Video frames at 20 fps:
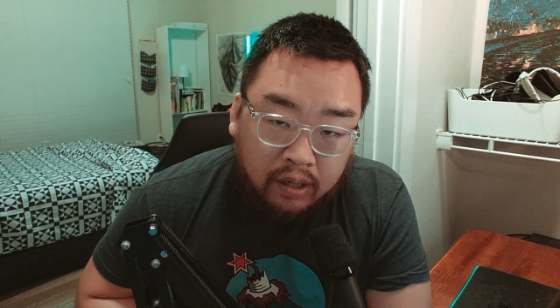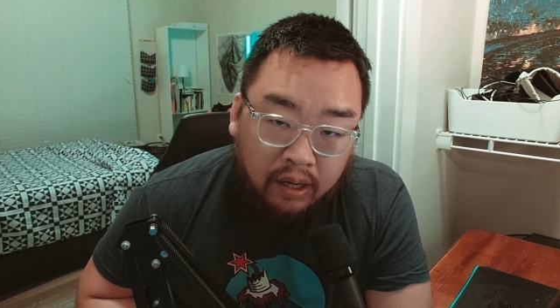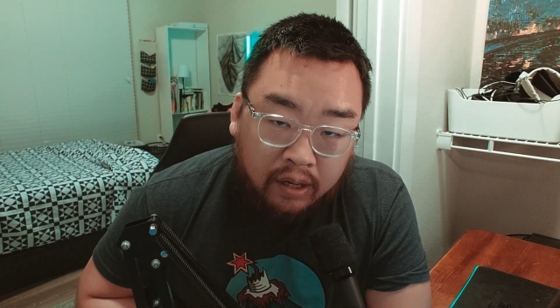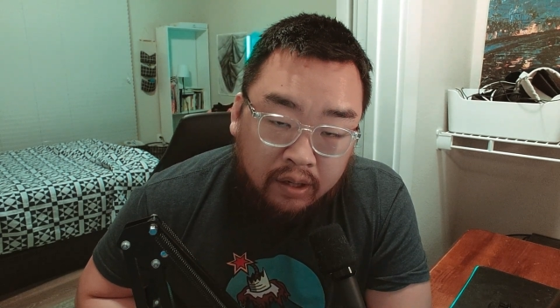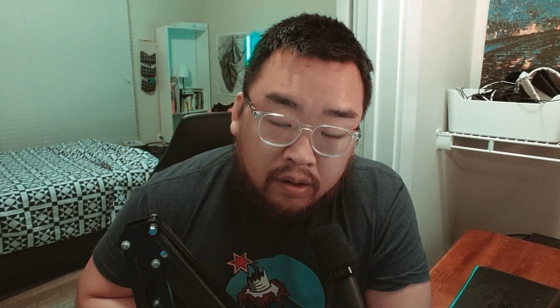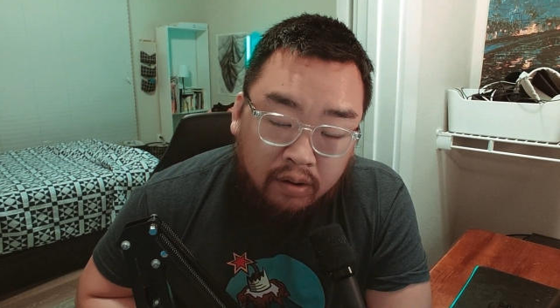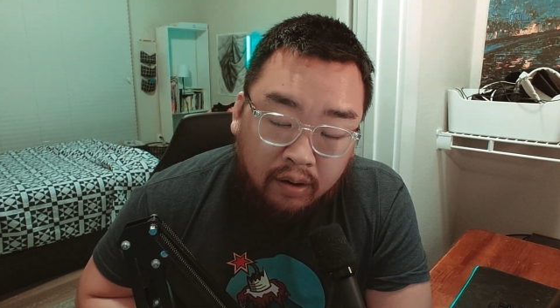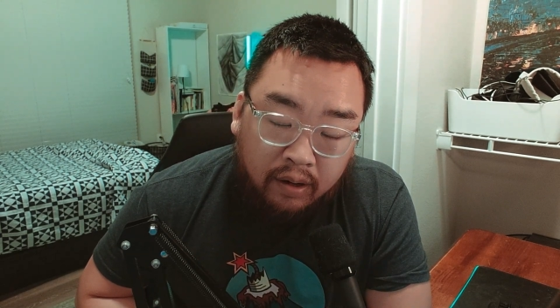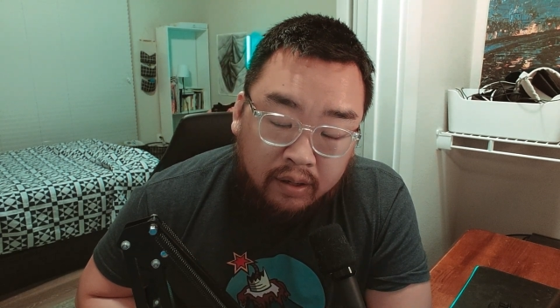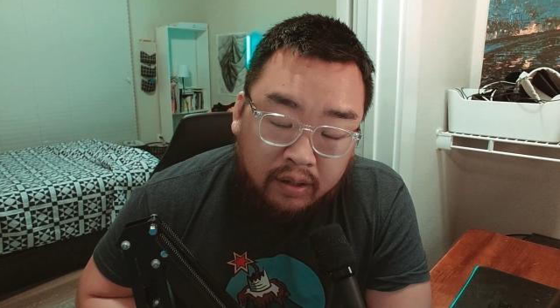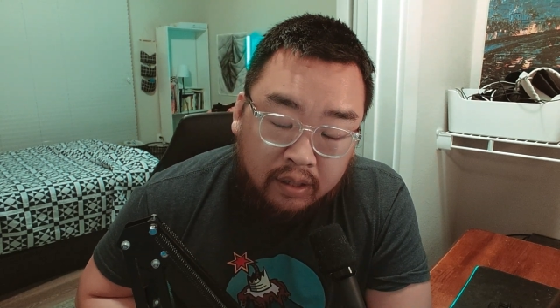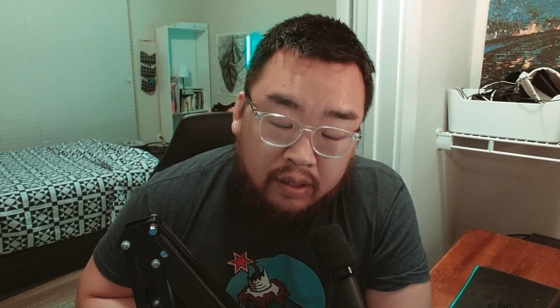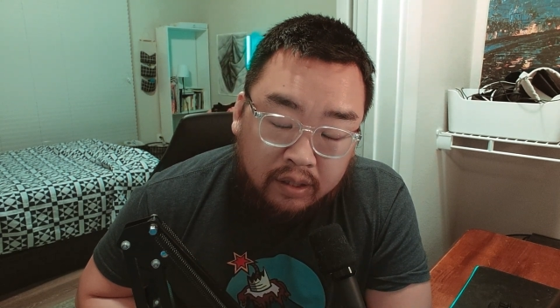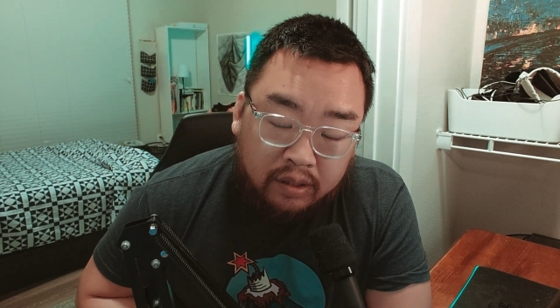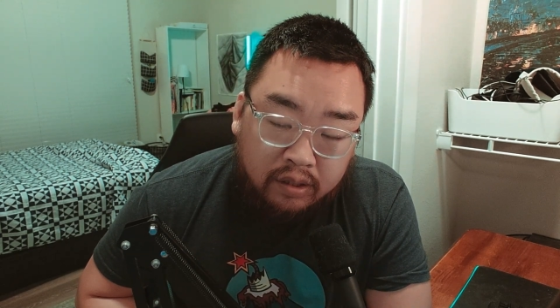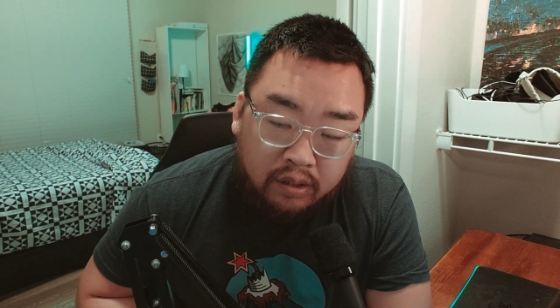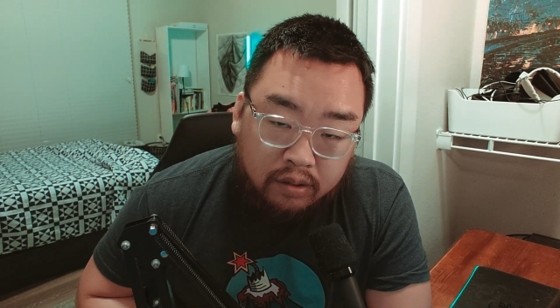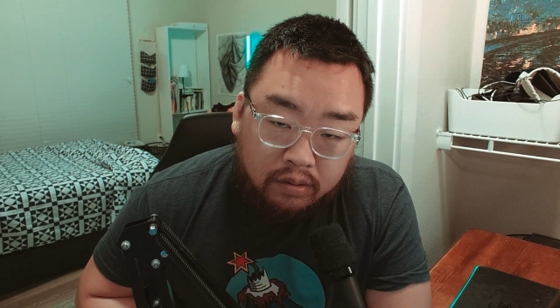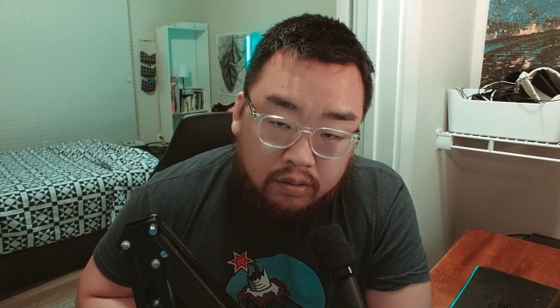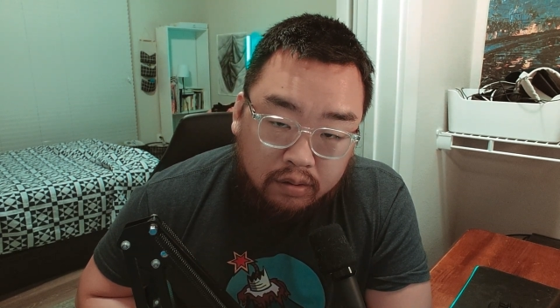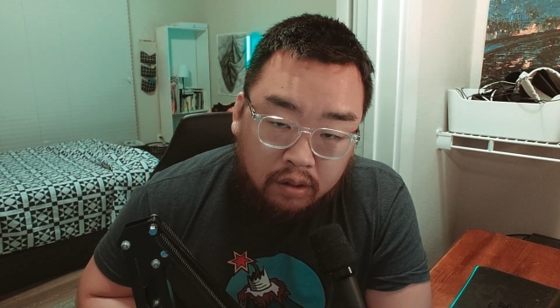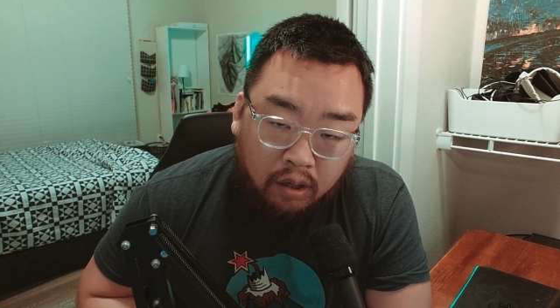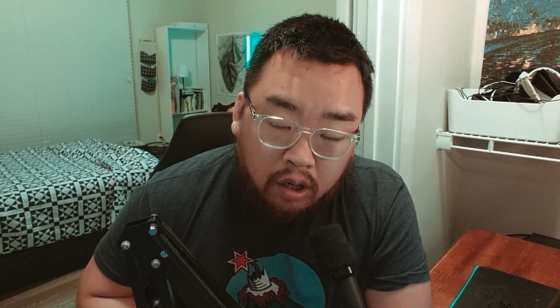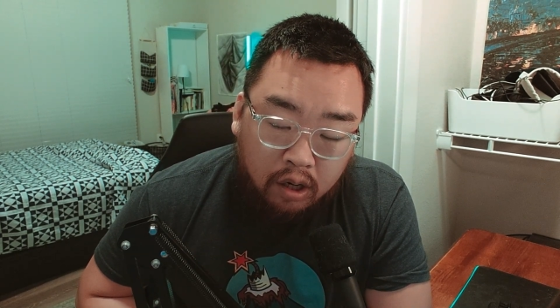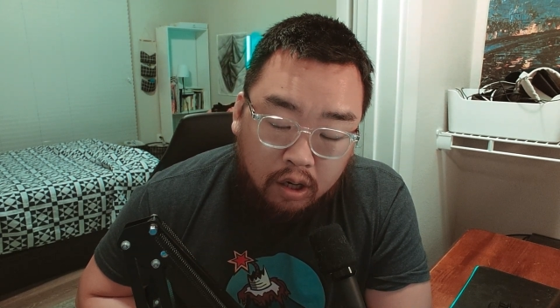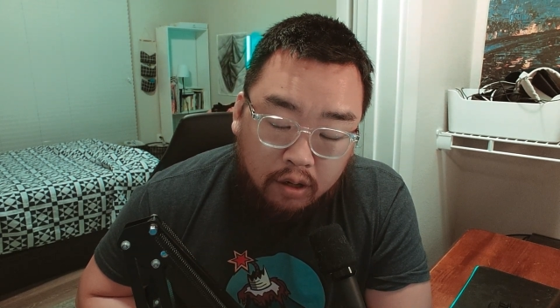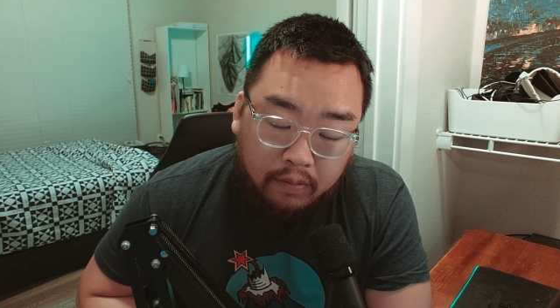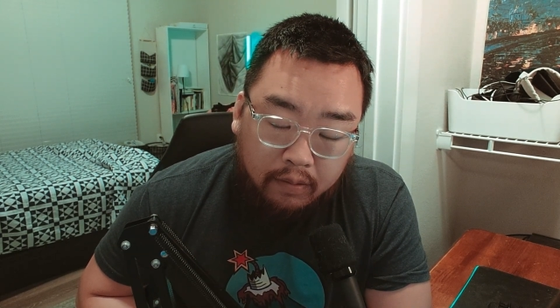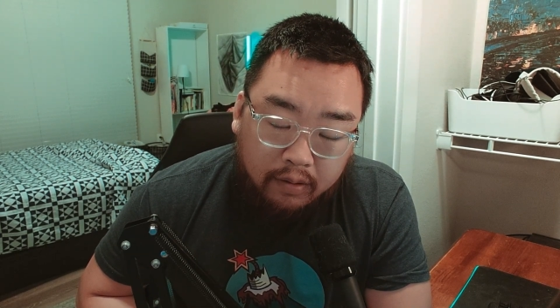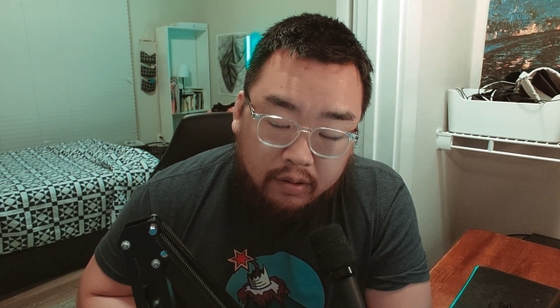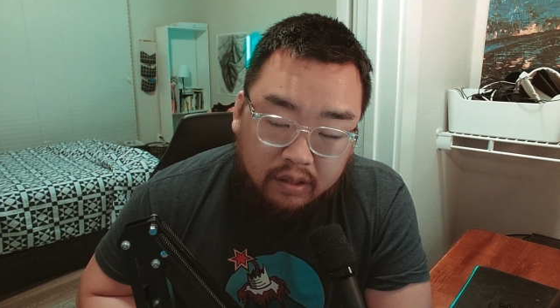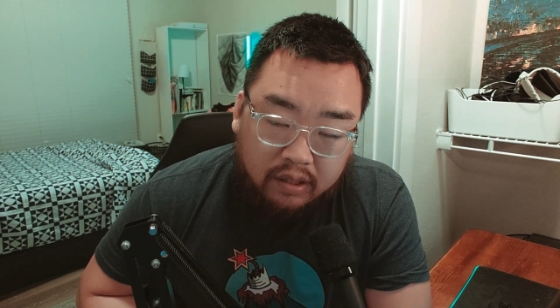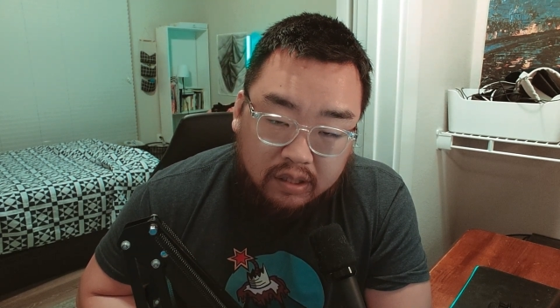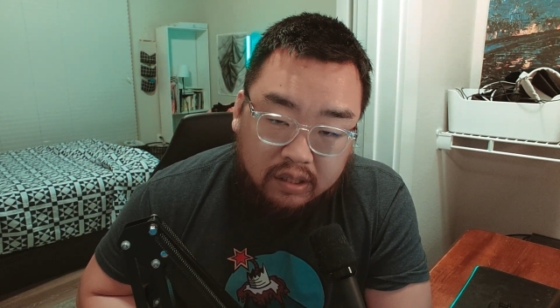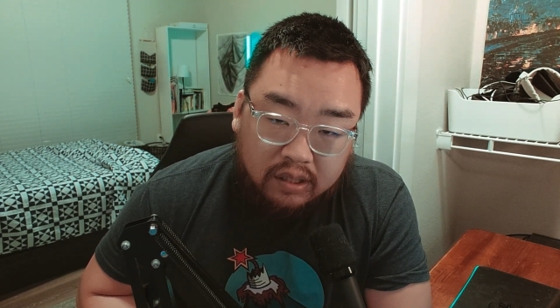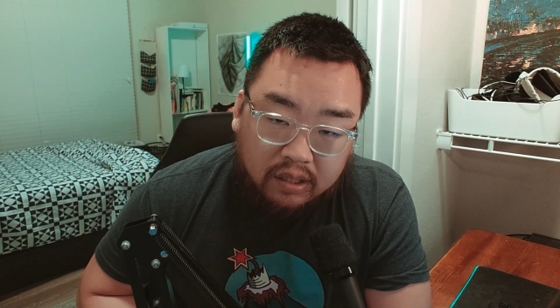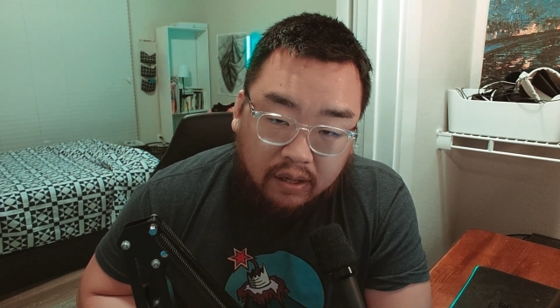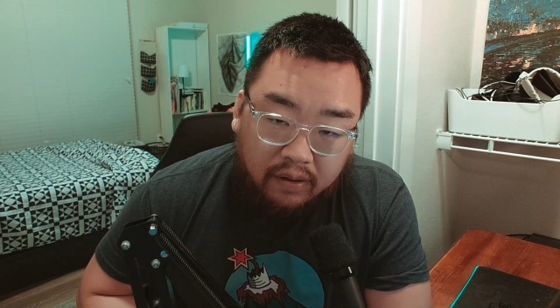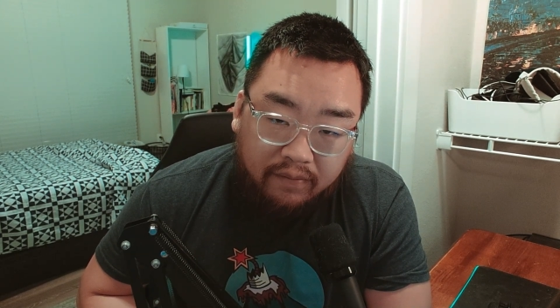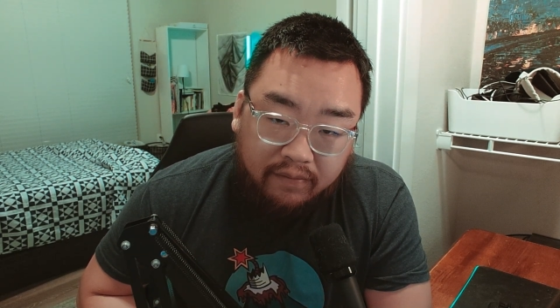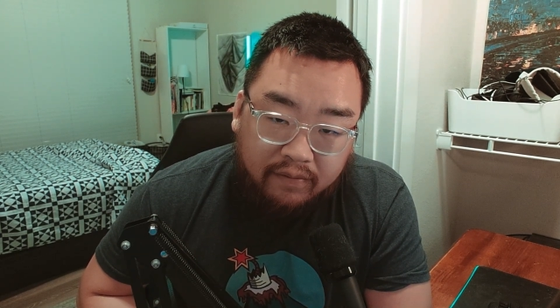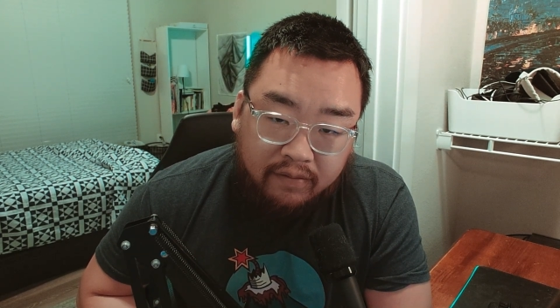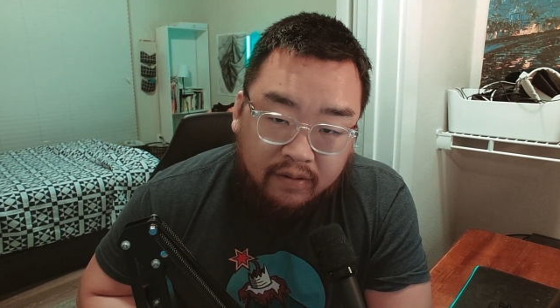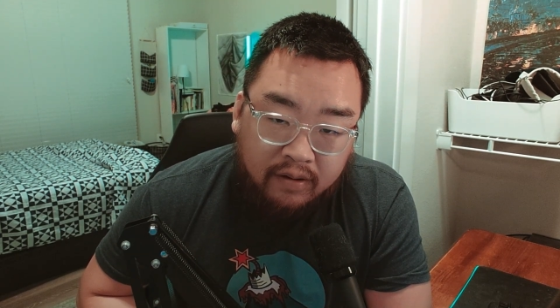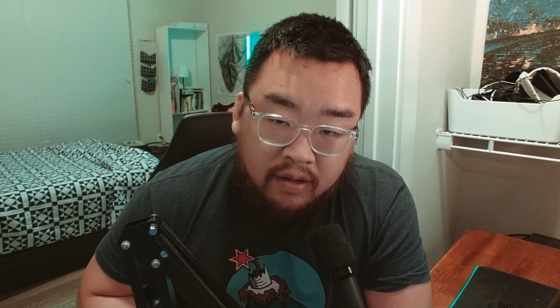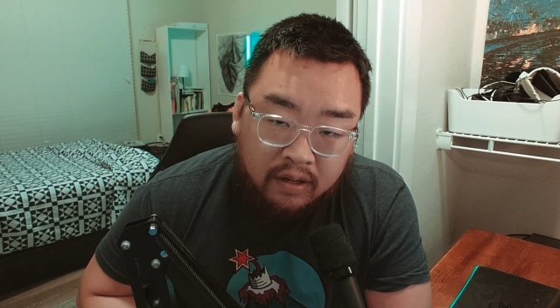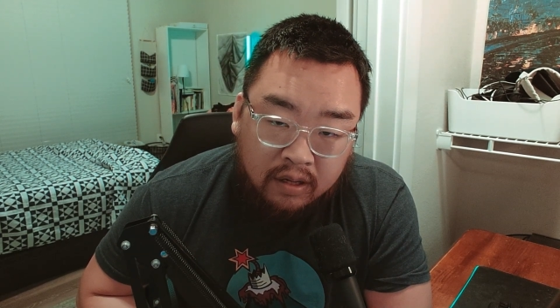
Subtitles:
I know I need to talk about the stuff